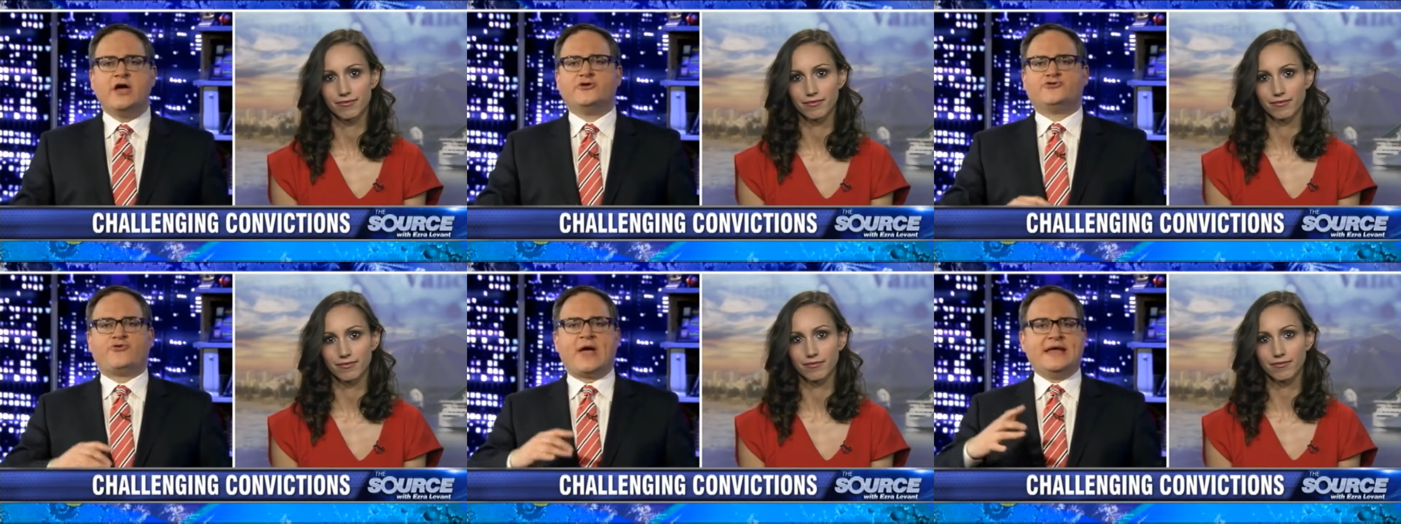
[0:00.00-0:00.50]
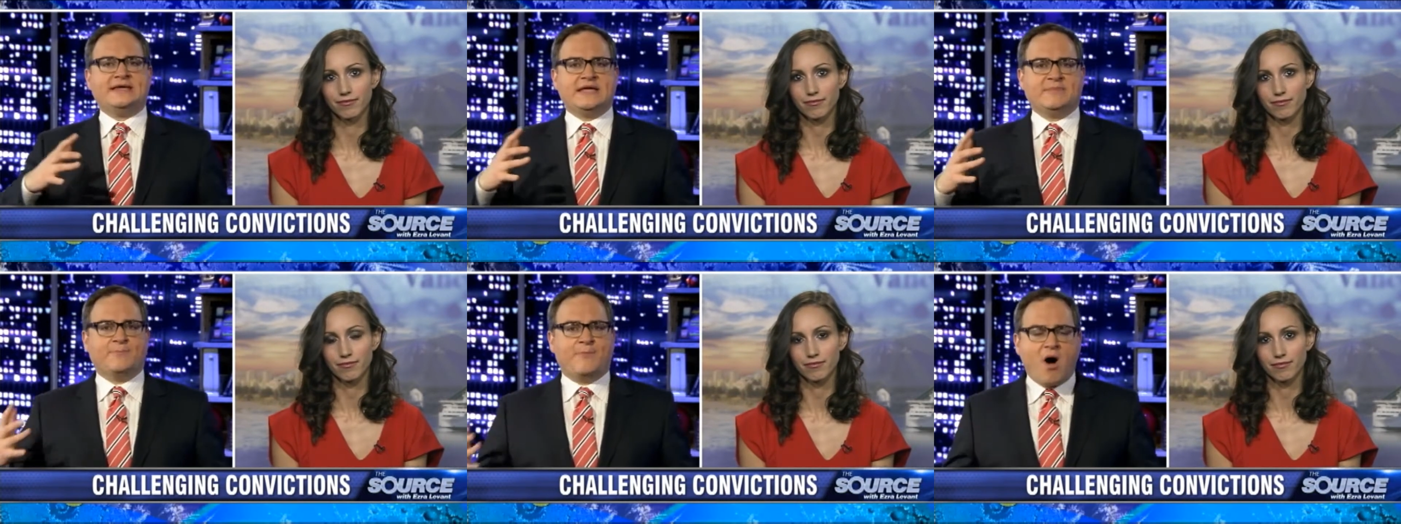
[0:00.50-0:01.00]
Speaker 1: trained in
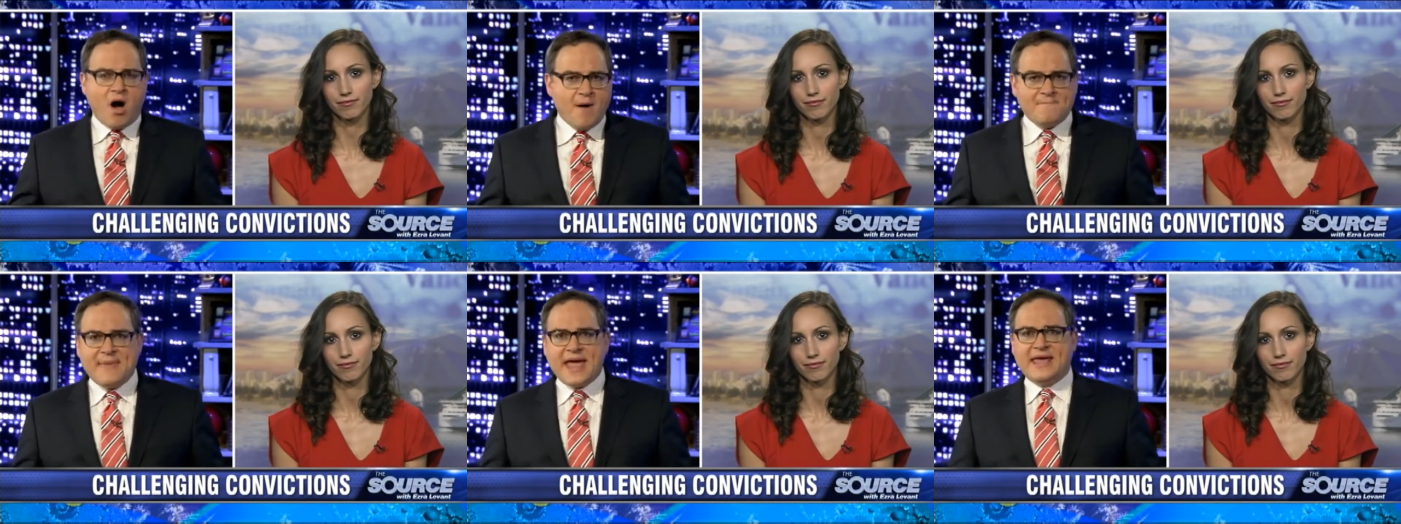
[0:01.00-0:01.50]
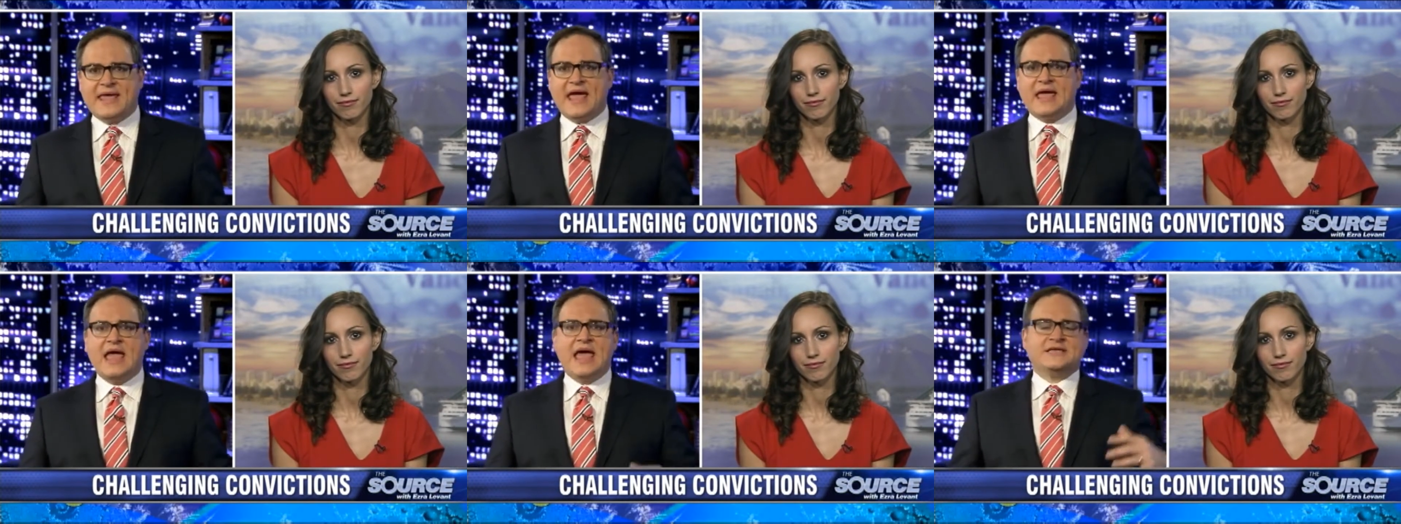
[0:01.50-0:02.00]
bomb making,
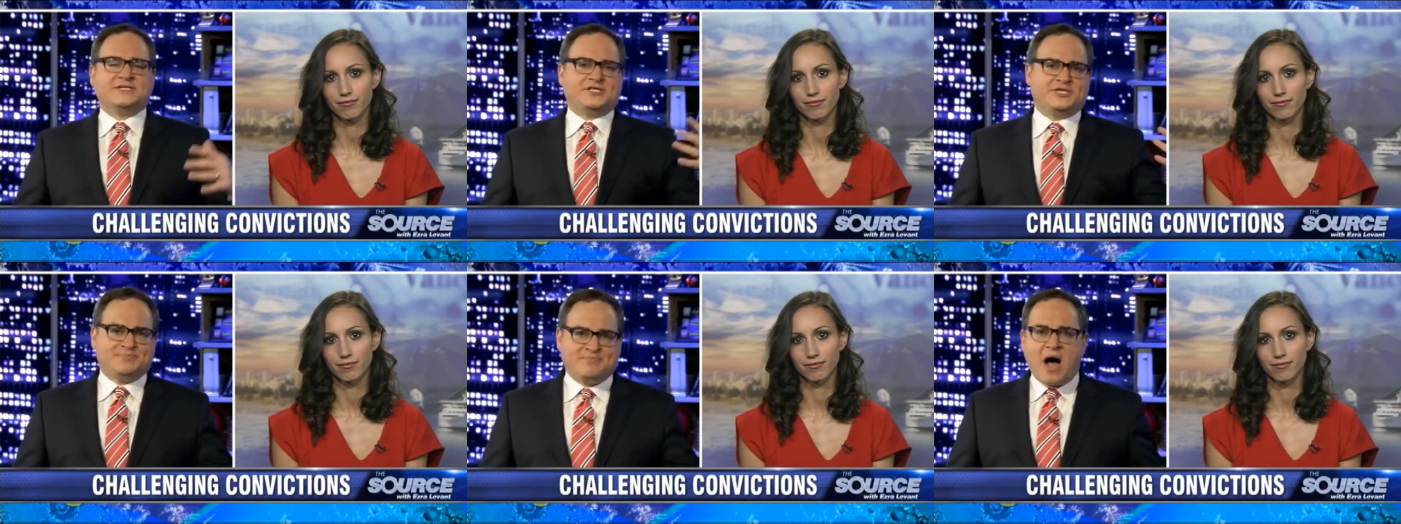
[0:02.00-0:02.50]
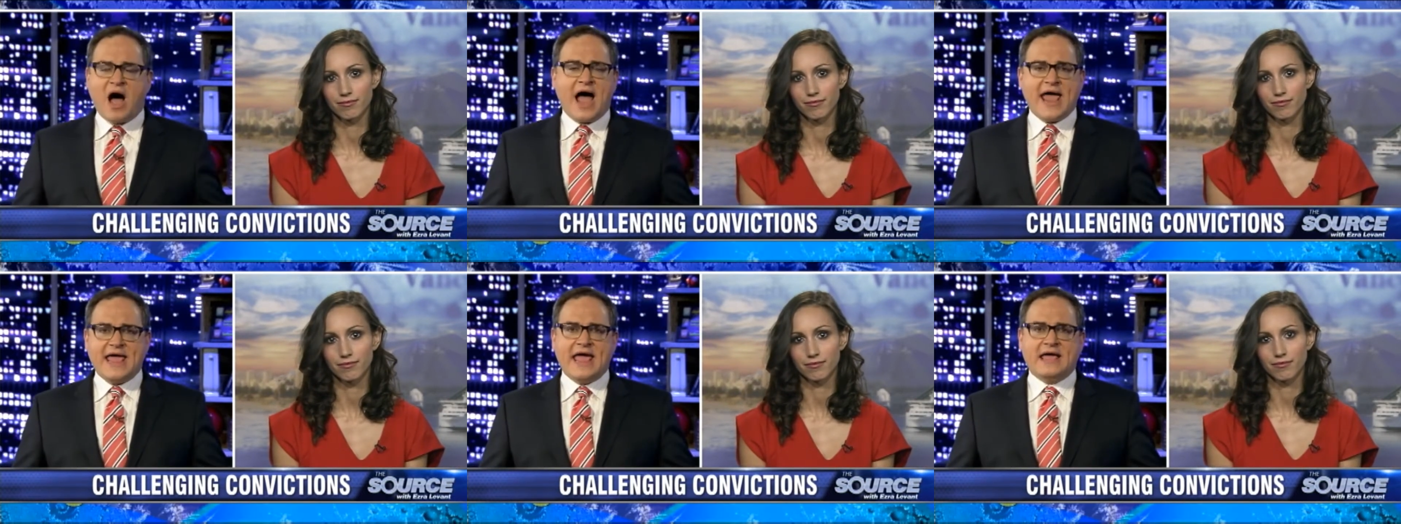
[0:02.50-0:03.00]

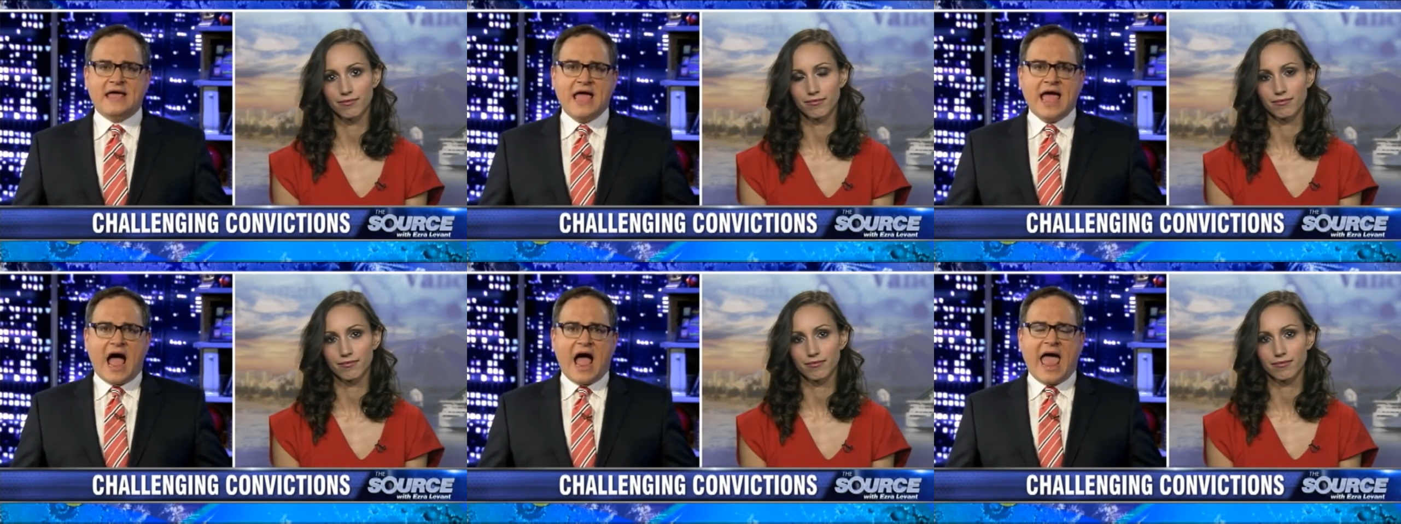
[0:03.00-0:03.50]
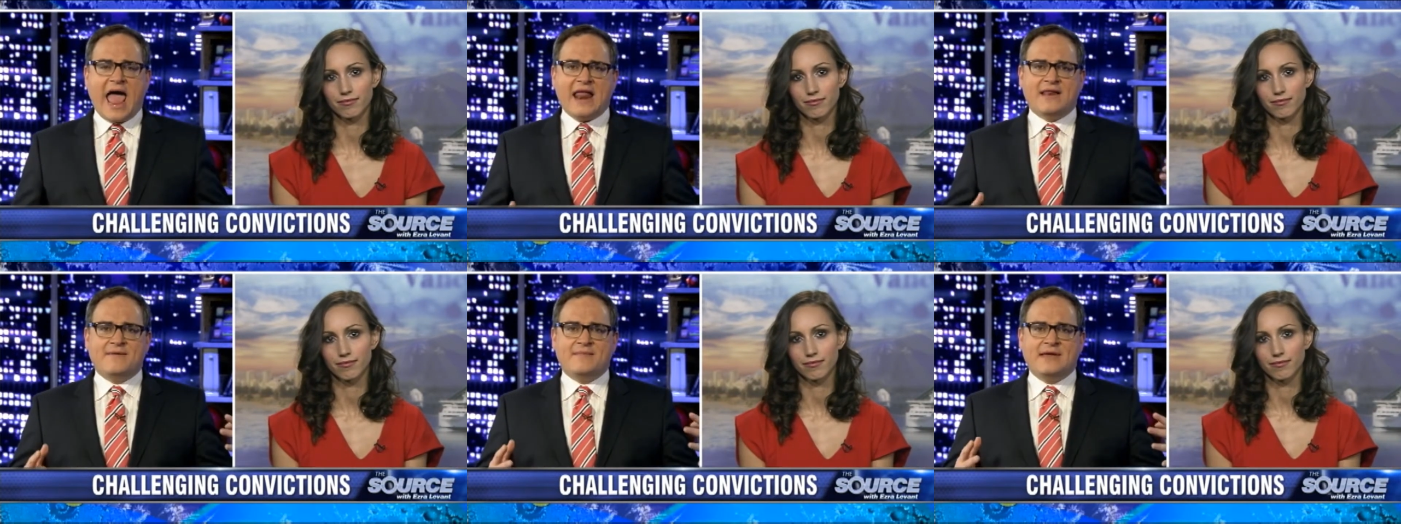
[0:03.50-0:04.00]
spying, and
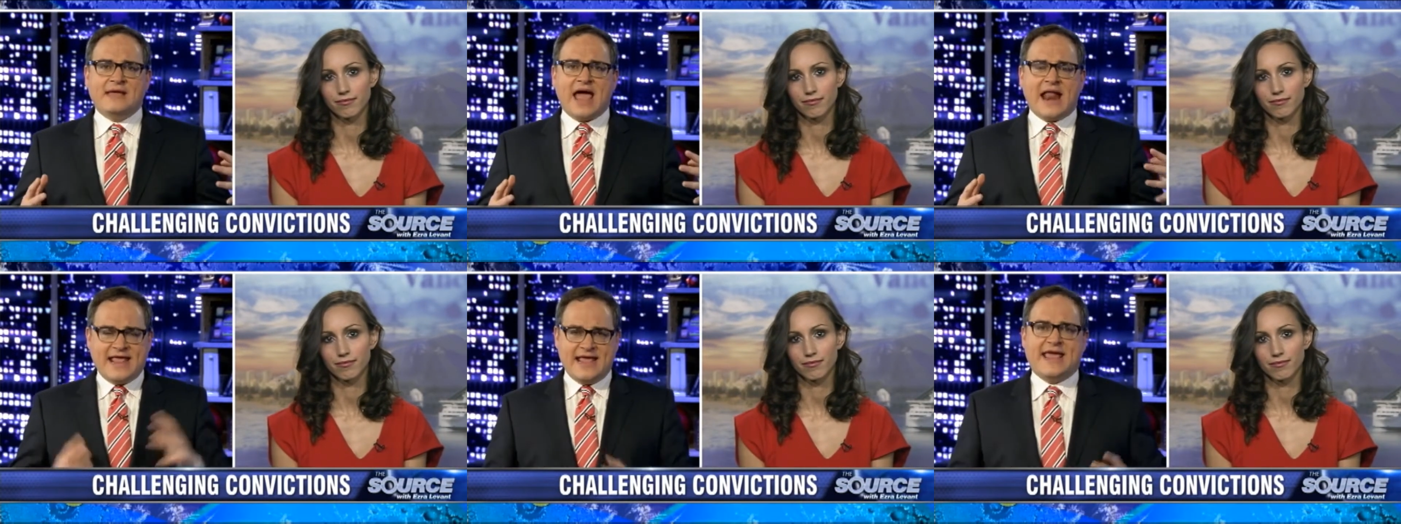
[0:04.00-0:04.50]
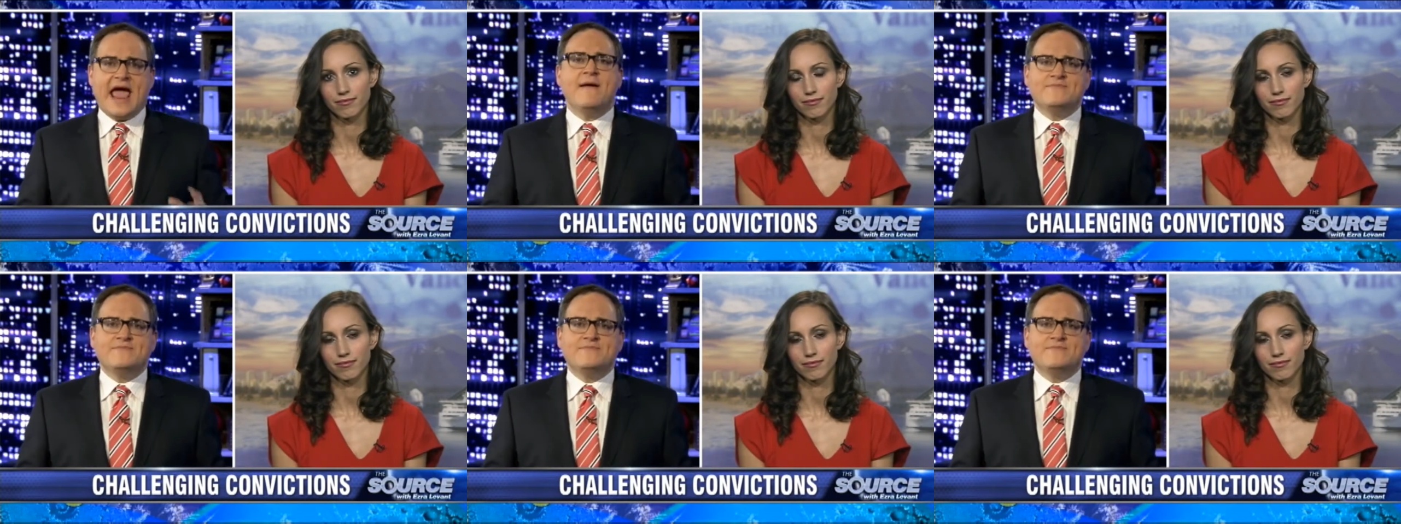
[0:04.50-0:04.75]
and he came